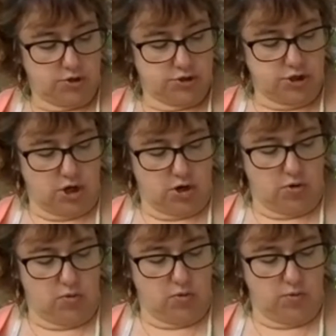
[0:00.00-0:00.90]

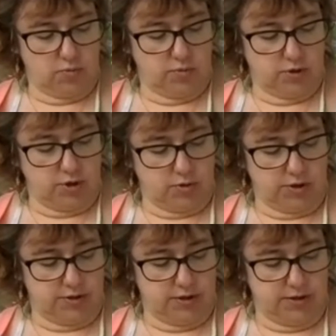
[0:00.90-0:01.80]
So, you know,
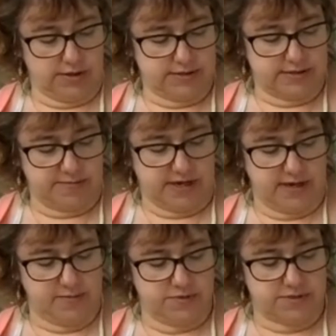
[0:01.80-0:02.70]
you can
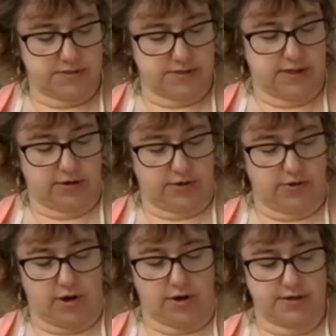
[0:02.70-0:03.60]
sometimes
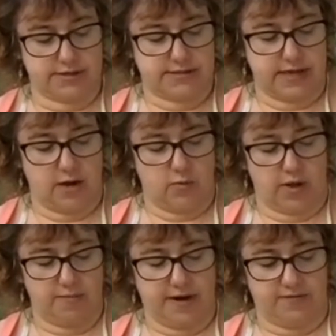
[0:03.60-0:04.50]
hear artists saying,
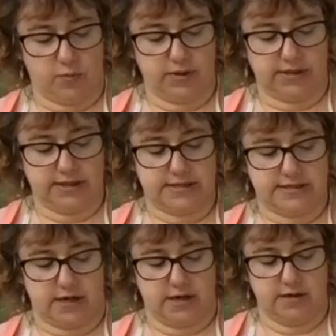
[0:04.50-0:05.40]
well, I'm never really
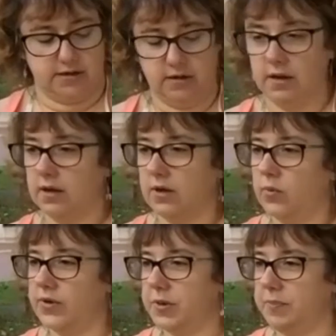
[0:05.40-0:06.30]
done
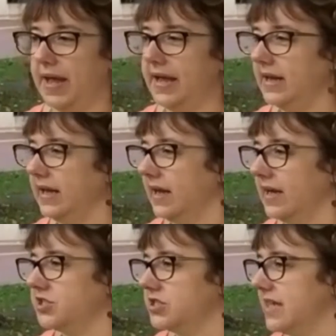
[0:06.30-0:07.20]
with the painting.
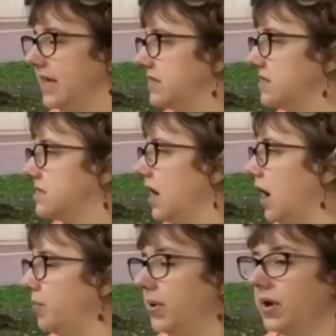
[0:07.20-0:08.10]
I just had to stop.